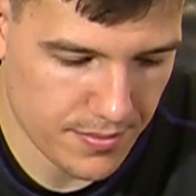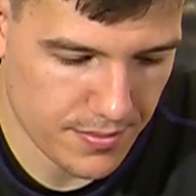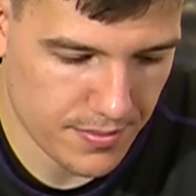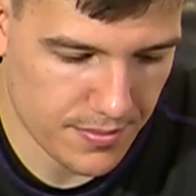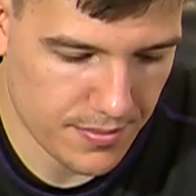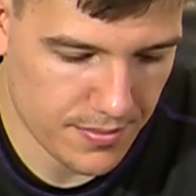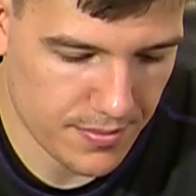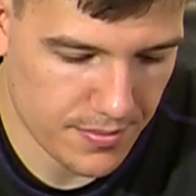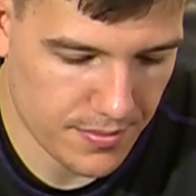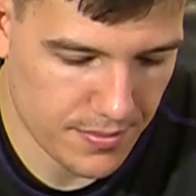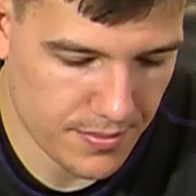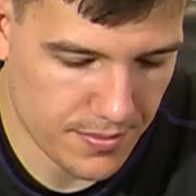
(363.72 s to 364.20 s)

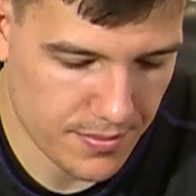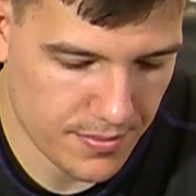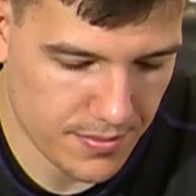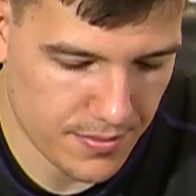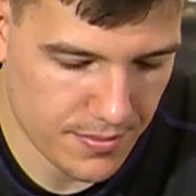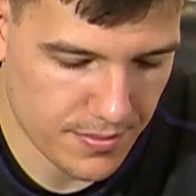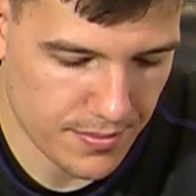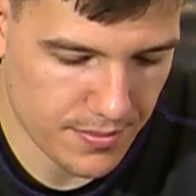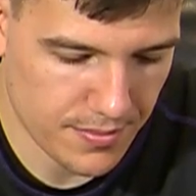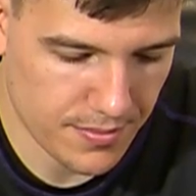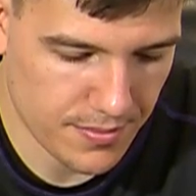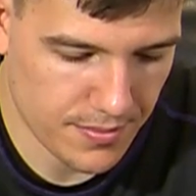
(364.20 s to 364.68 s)

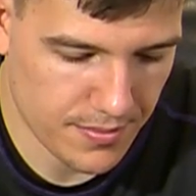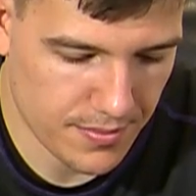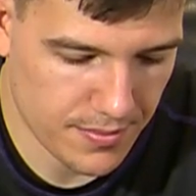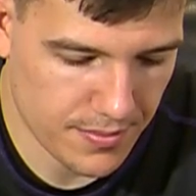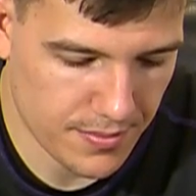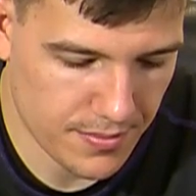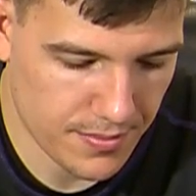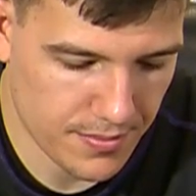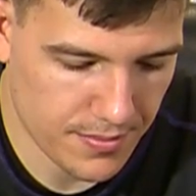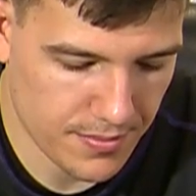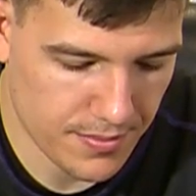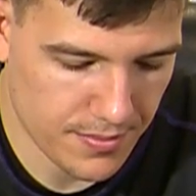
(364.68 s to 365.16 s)

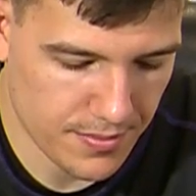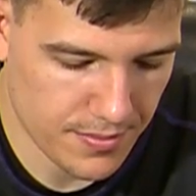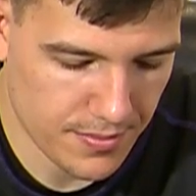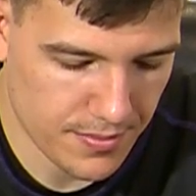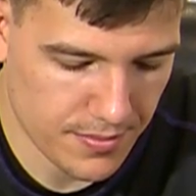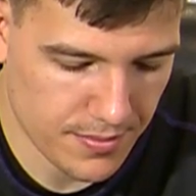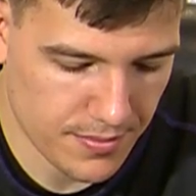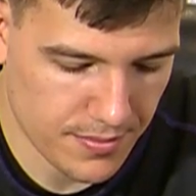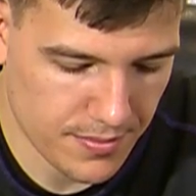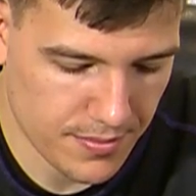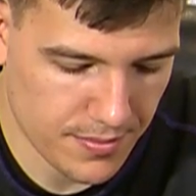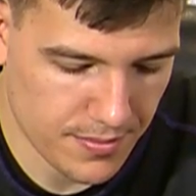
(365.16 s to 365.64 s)

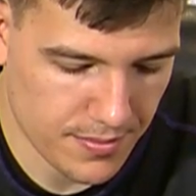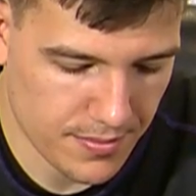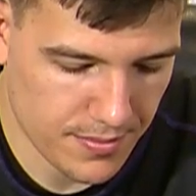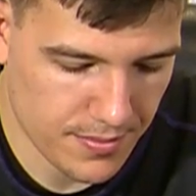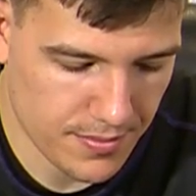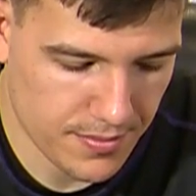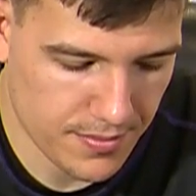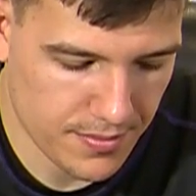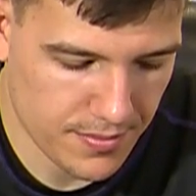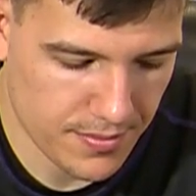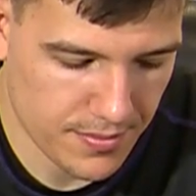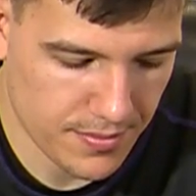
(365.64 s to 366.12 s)

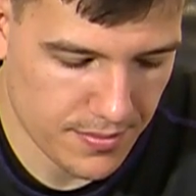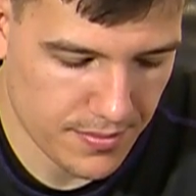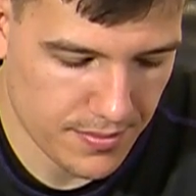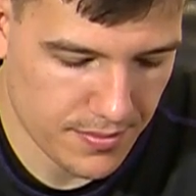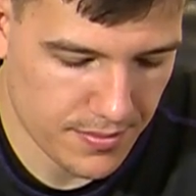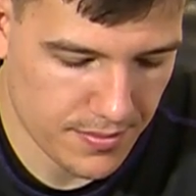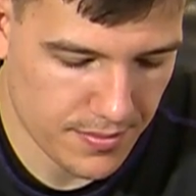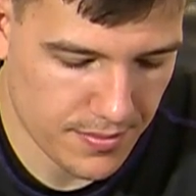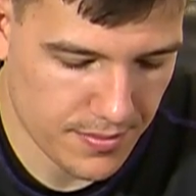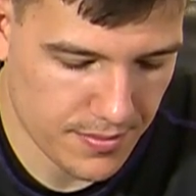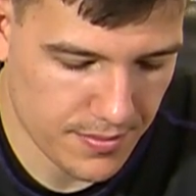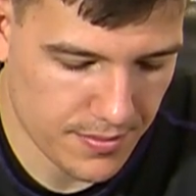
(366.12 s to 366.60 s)

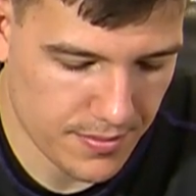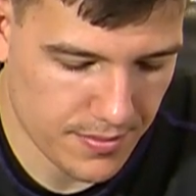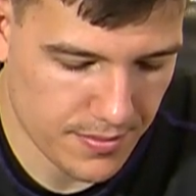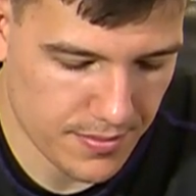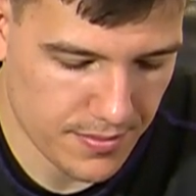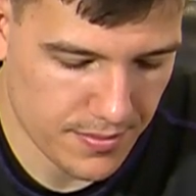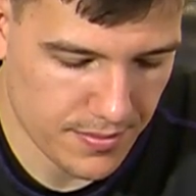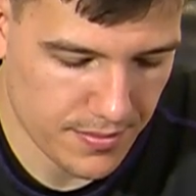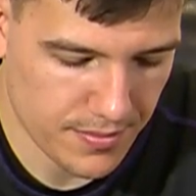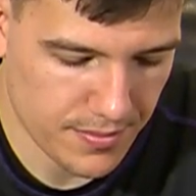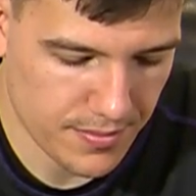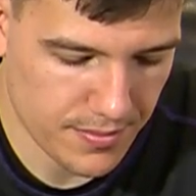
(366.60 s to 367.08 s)

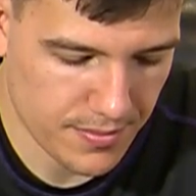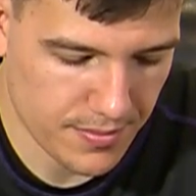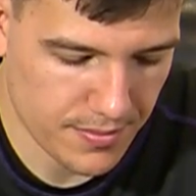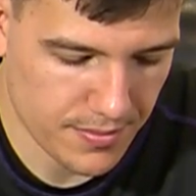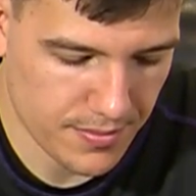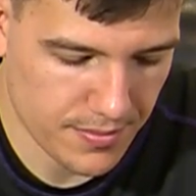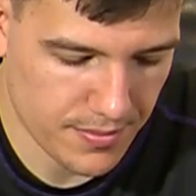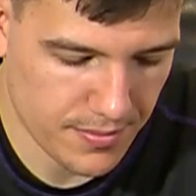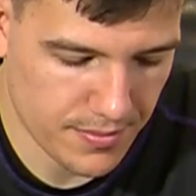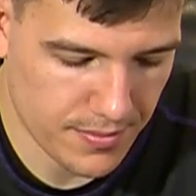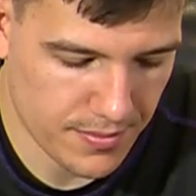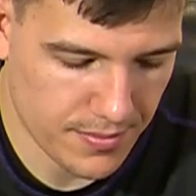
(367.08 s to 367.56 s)

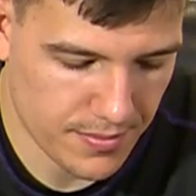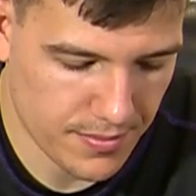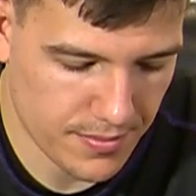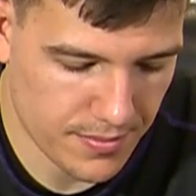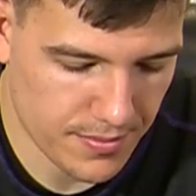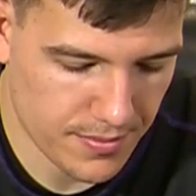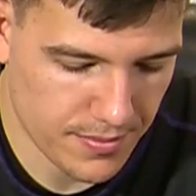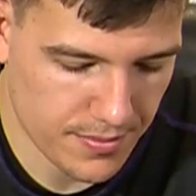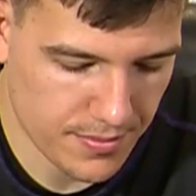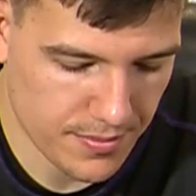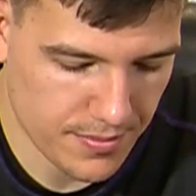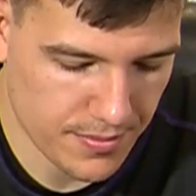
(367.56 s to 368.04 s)

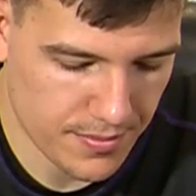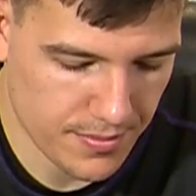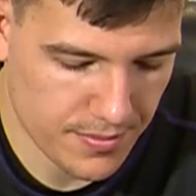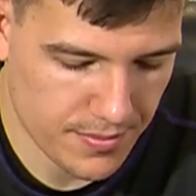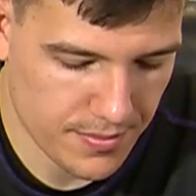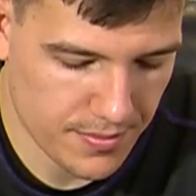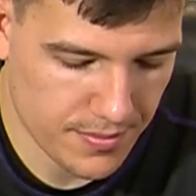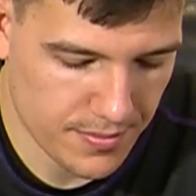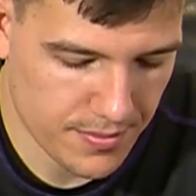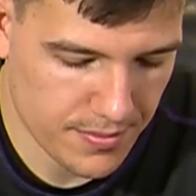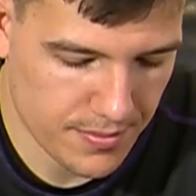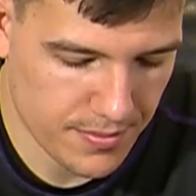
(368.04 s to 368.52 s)

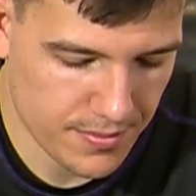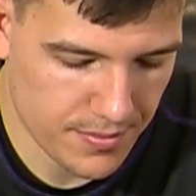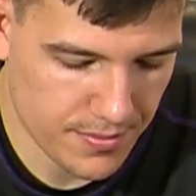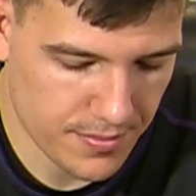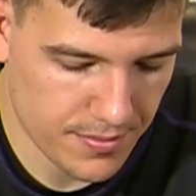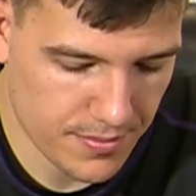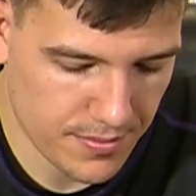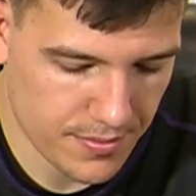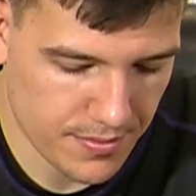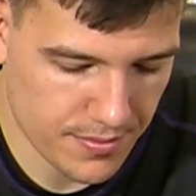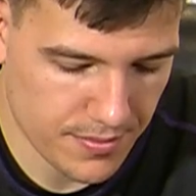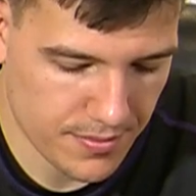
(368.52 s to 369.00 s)

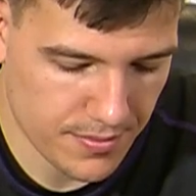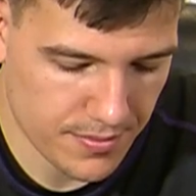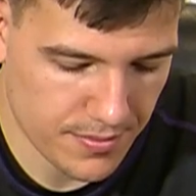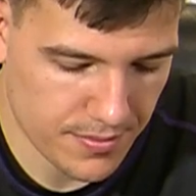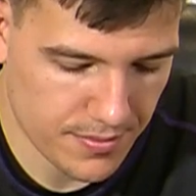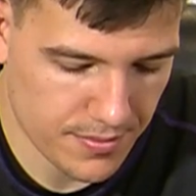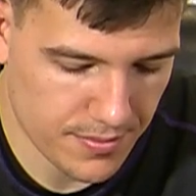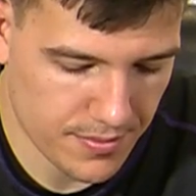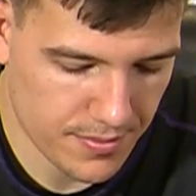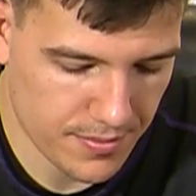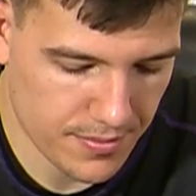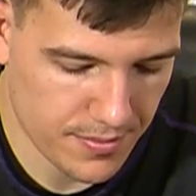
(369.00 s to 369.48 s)

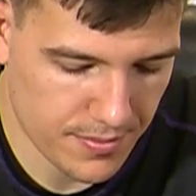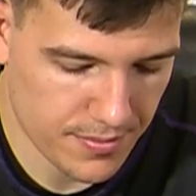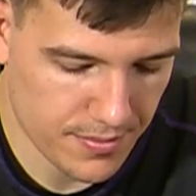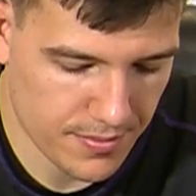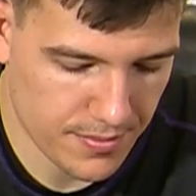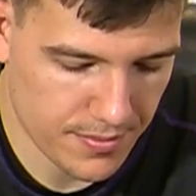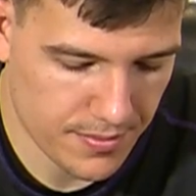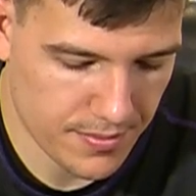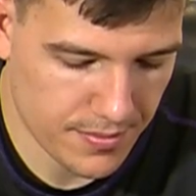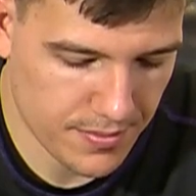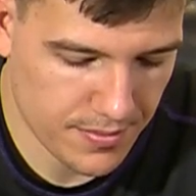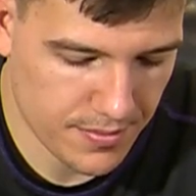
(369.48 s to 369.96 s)

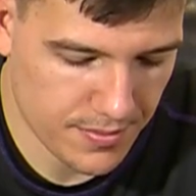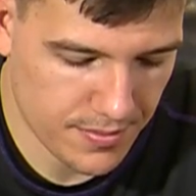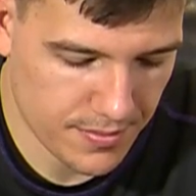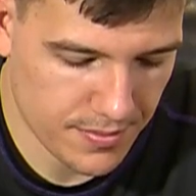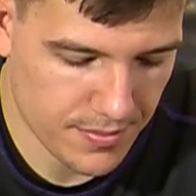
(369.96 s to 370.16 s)
The person shown says nothing.